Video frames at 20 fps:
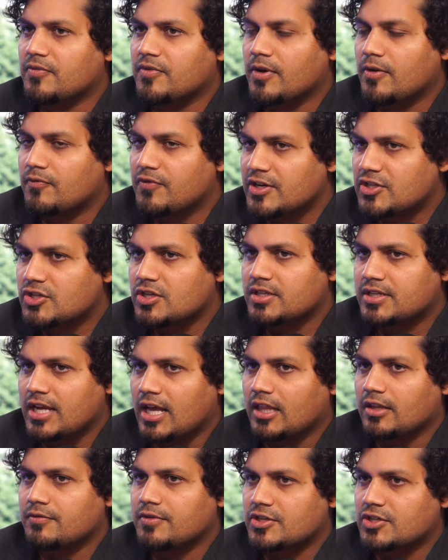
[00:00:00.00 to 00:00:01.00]
Vision
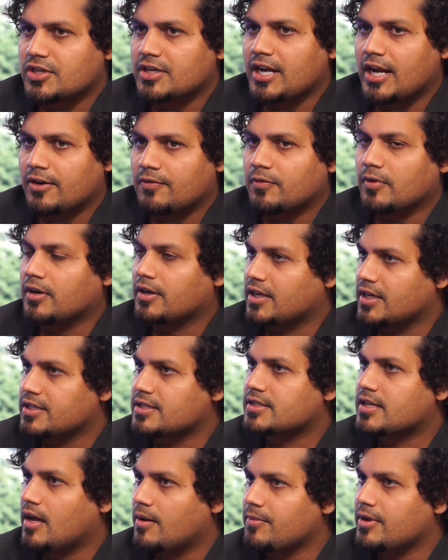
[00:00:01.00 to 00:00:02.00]
Television Network
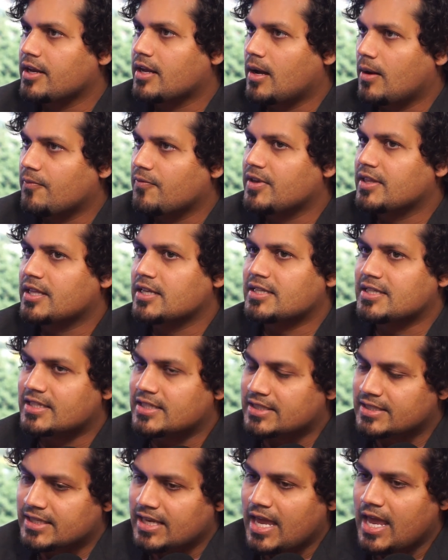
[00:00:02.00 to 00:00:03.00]
is coming up with the
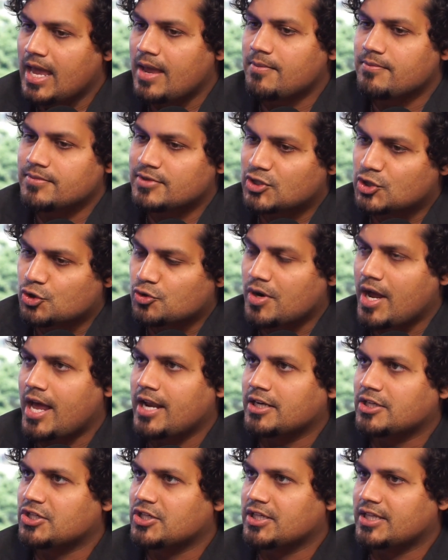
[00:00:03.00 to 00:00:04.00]
same
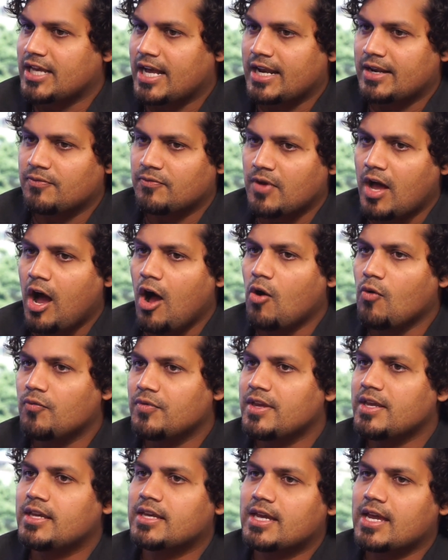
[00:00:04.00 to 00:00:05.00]
strategy that how
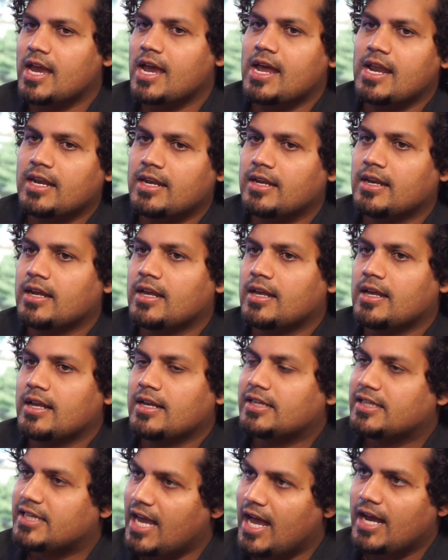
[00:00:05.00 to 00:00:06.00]
we can
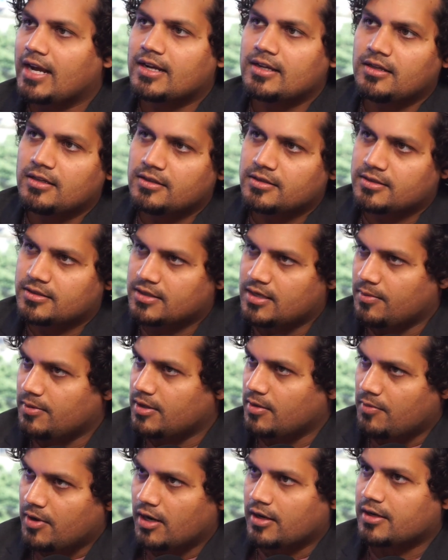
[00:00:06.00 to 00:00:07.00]
tackle some of
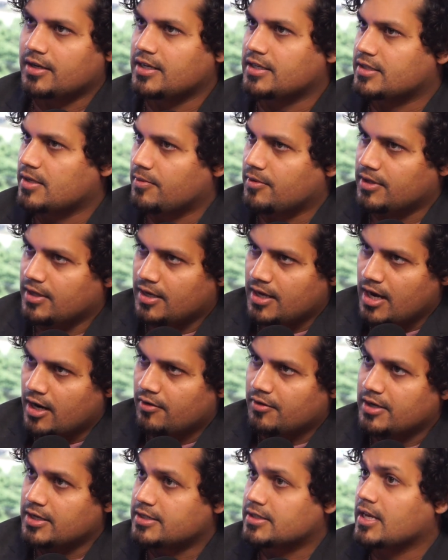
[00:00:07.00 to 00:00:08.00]
the marketing, some of the
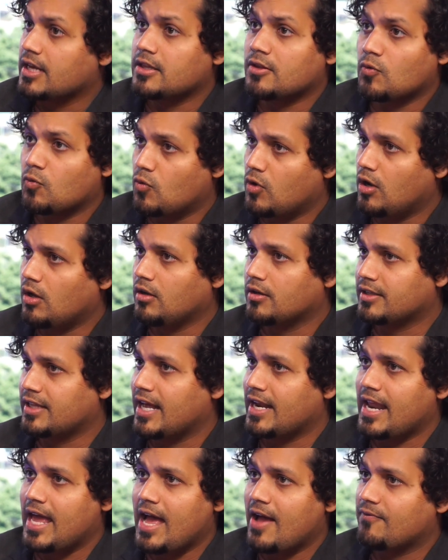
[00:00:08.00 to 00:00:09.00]
areas in the world
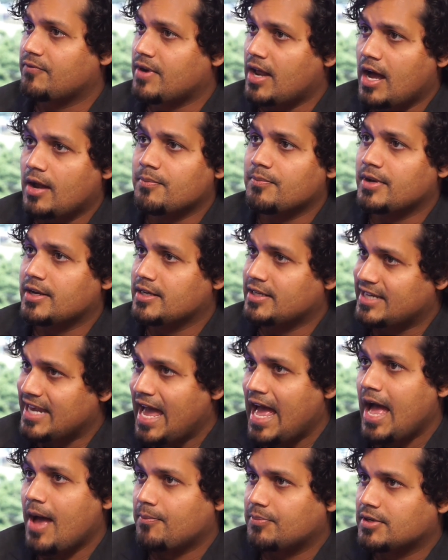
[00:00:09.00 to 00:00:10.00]
that have not been
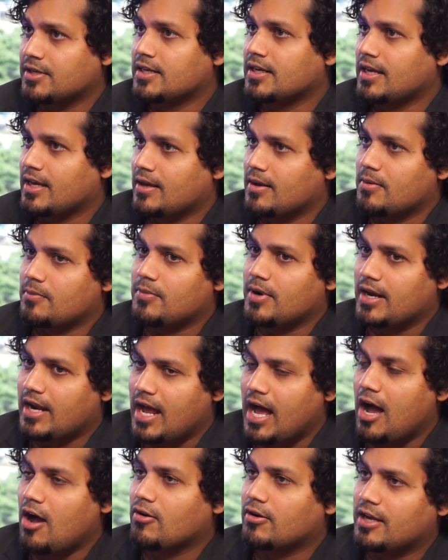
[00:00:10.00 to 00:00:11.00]
tapped, but
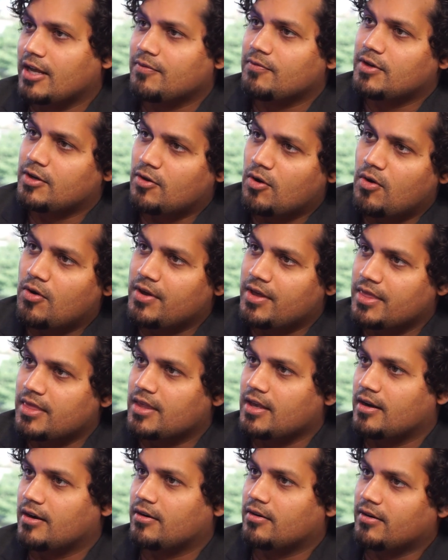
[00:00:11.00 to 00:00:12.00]
how can we go in
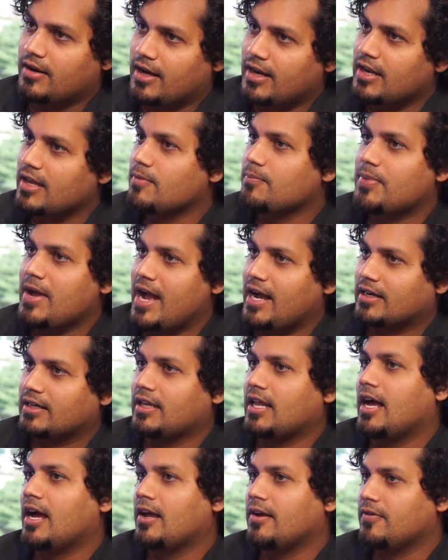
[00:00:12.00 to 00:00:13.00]
there and impact
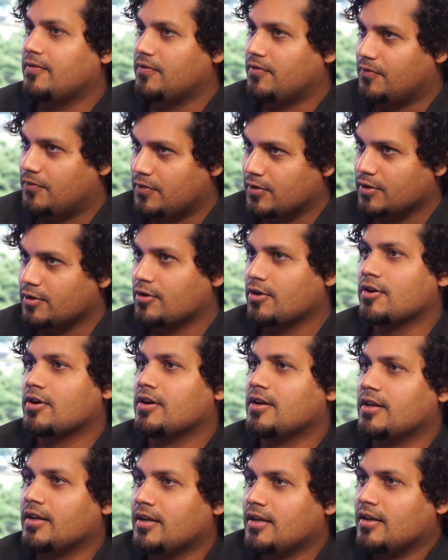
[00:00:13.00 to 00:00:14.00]
life for the
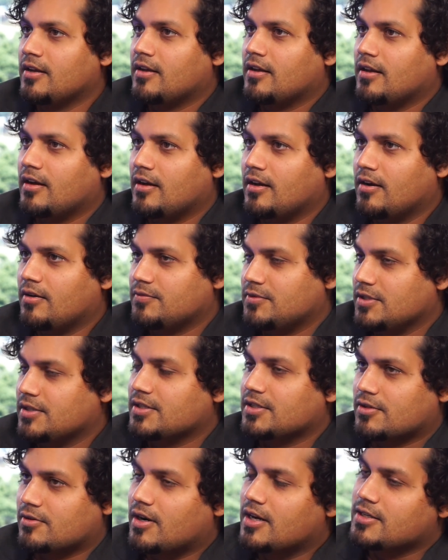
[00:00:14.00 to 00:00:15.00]
good yes. uh, of
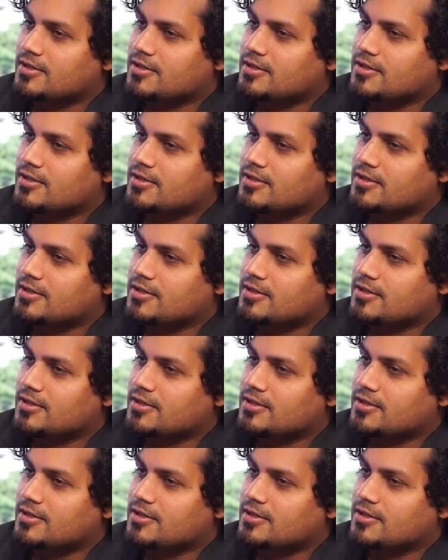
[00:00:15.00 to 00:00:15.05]
Jesus Christ?